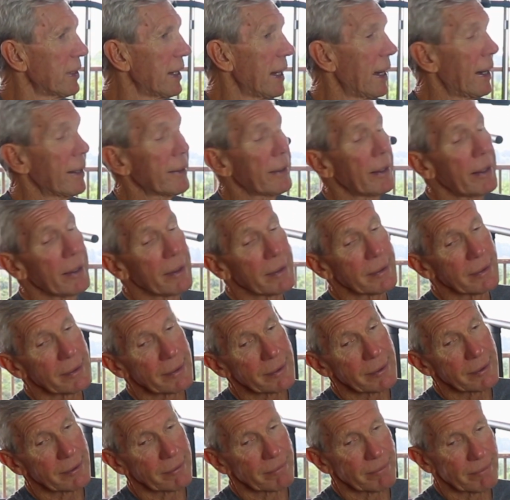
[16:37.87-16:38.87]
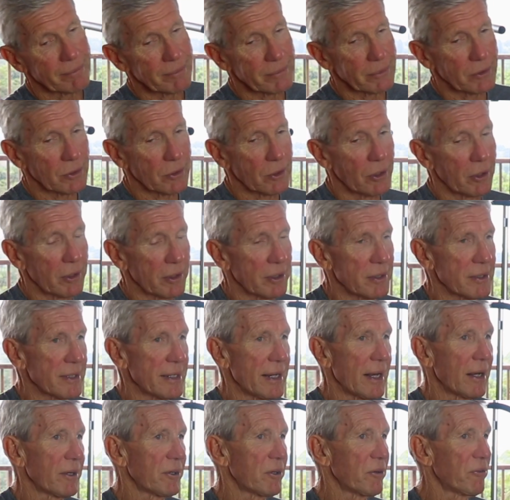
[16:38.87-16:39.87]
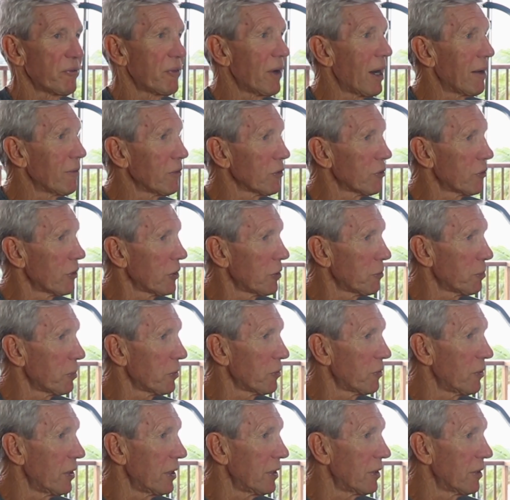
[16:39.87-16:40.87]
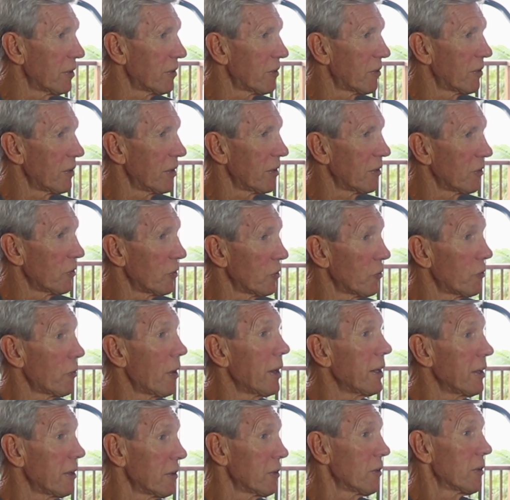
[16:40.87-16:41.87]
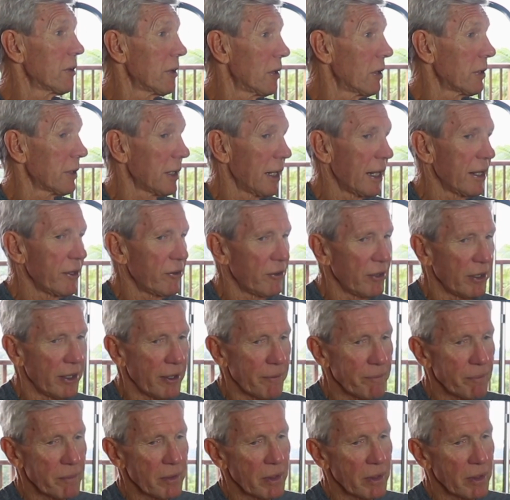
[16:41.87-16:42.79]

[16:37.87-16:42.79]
Nowadays, it's down to 5 or 6%. It's because running's got a lot lazier.